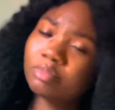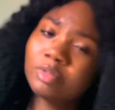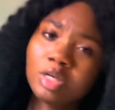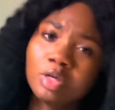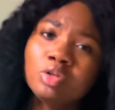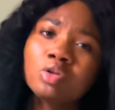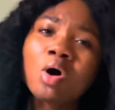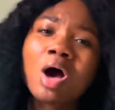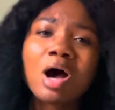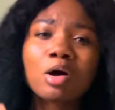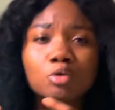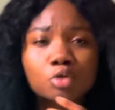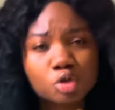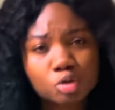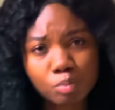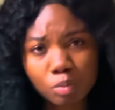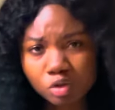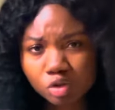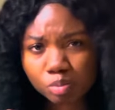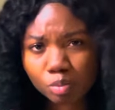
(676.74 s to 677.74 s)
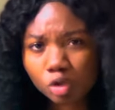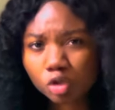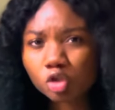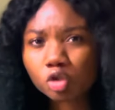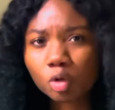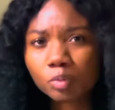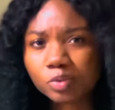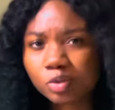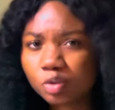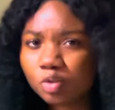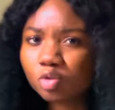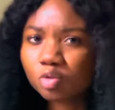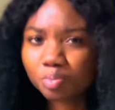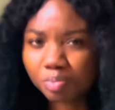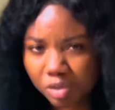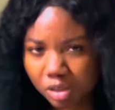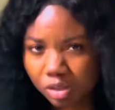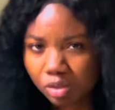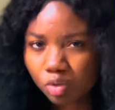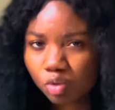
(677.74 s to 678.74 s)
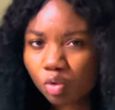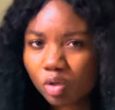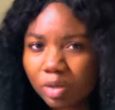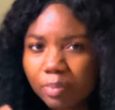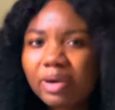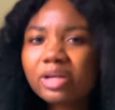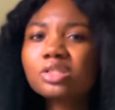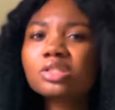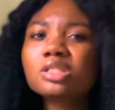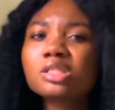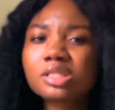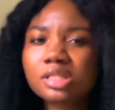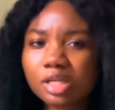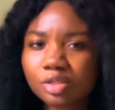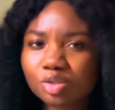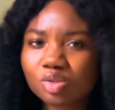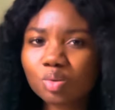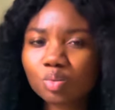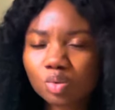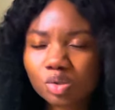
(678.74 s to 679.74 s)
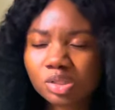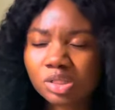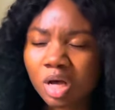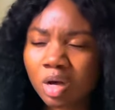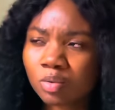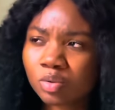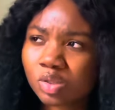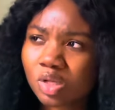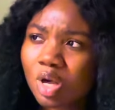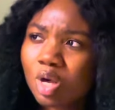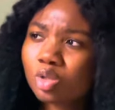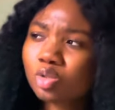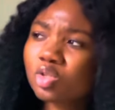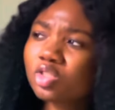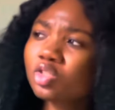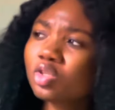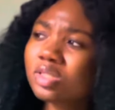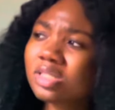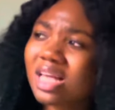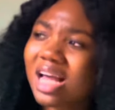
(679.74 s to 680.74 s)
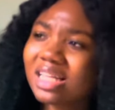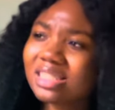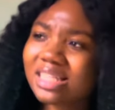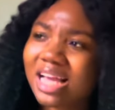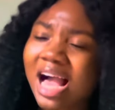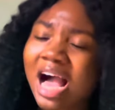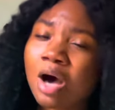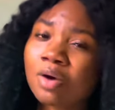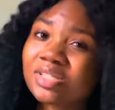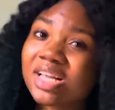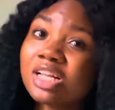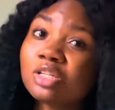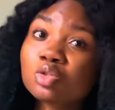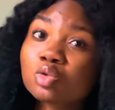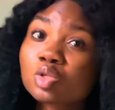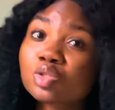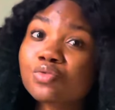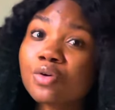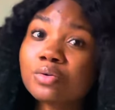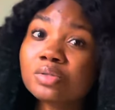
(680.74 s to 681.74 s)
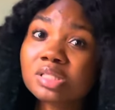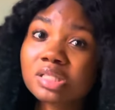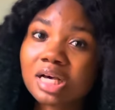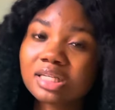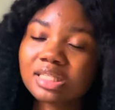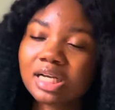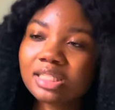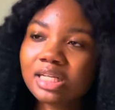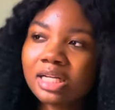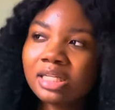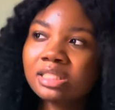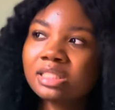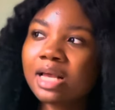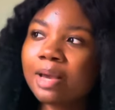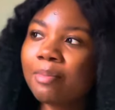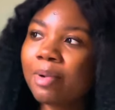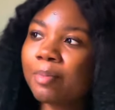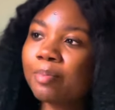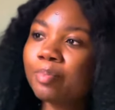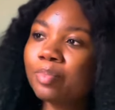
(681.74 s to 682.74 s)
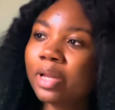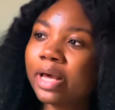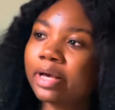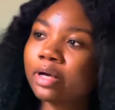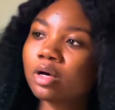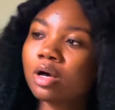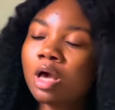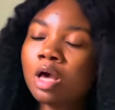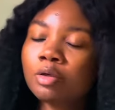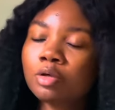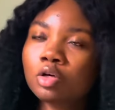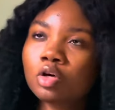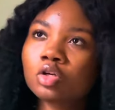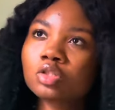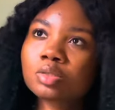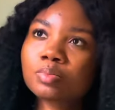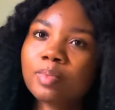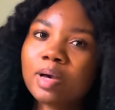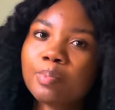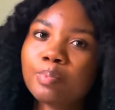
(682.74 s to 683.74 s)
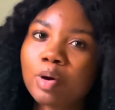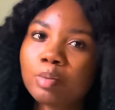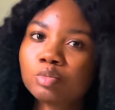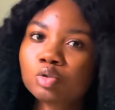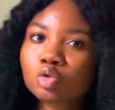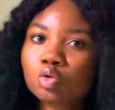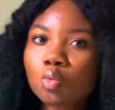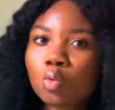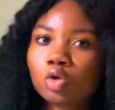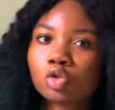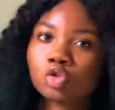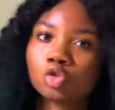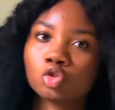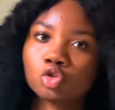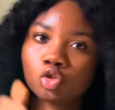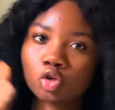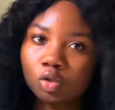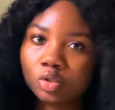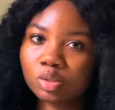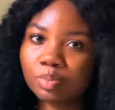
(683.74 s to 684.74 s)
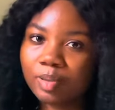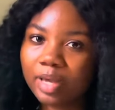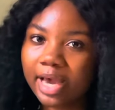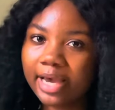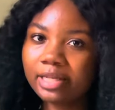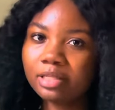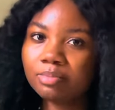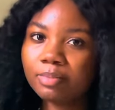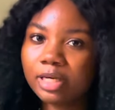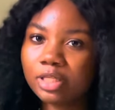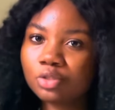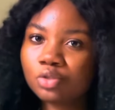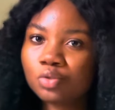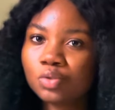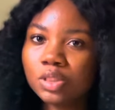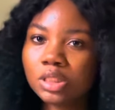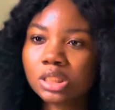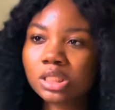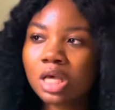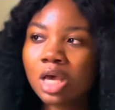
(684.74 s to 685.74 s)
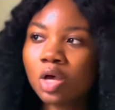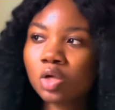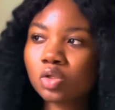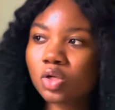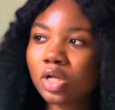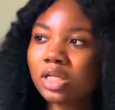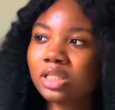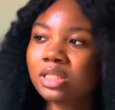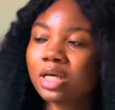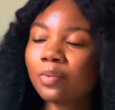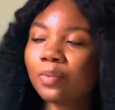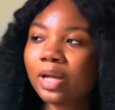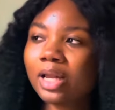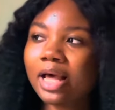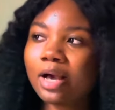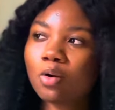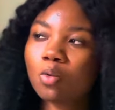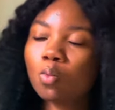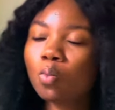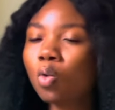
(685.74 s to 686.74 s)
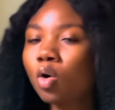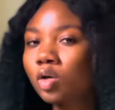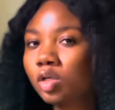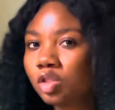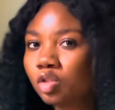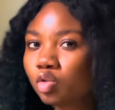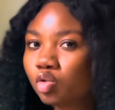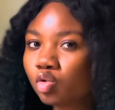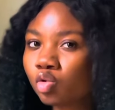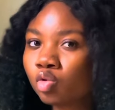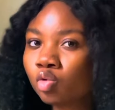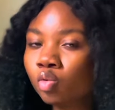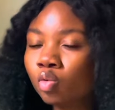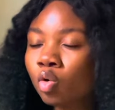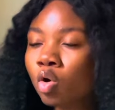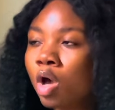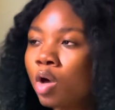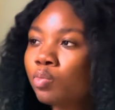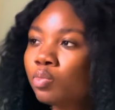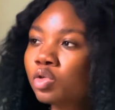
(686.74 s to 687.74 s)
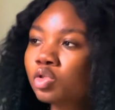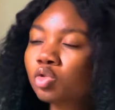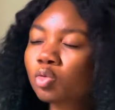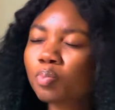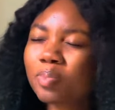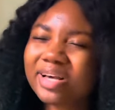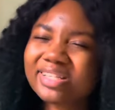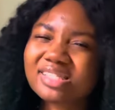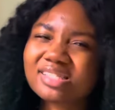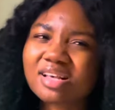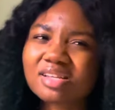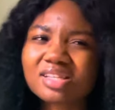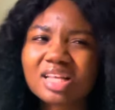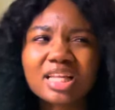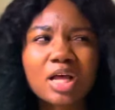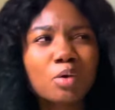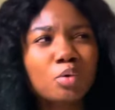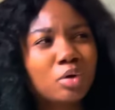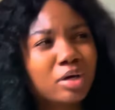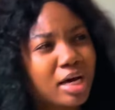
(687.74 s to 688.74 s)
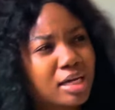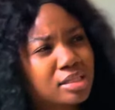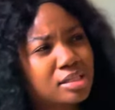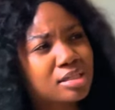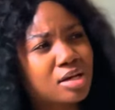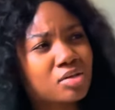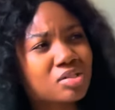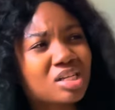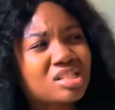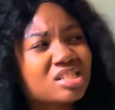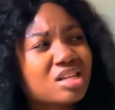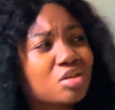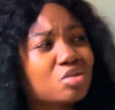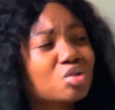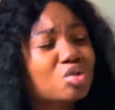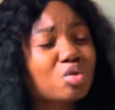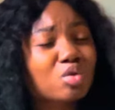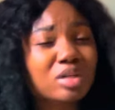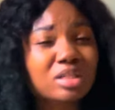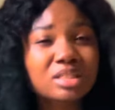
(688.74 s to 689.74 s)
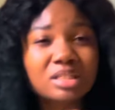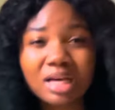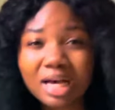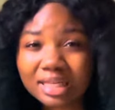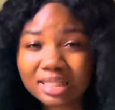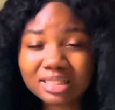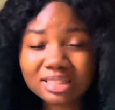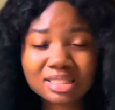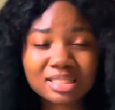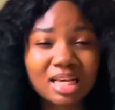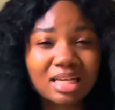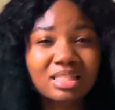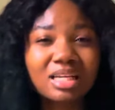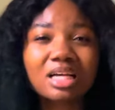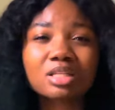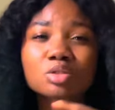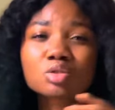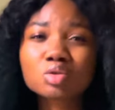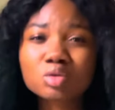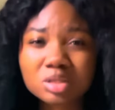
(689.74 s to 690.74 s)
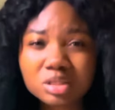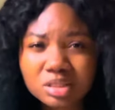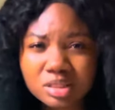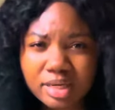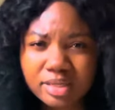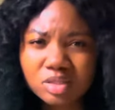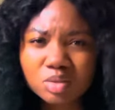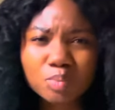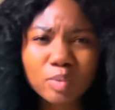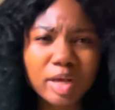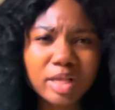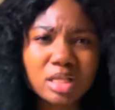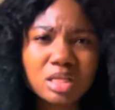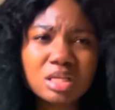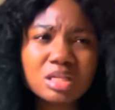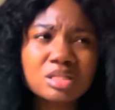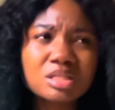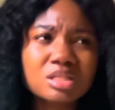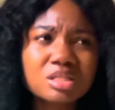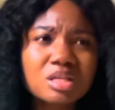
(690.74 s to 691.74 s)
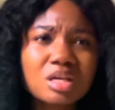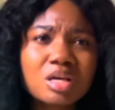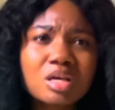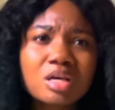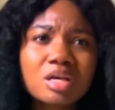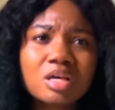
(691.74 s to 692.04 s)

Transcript: you know how small shops used to be. So imagine it as someone's house. So just had that house, and it was very scattered. Anytime I'm like, because my primary school was just behind my street, so anytime we are like walking to school, we used to pass his house, and I look at his house, and his house is looking scattered, it's looking dirty, but at least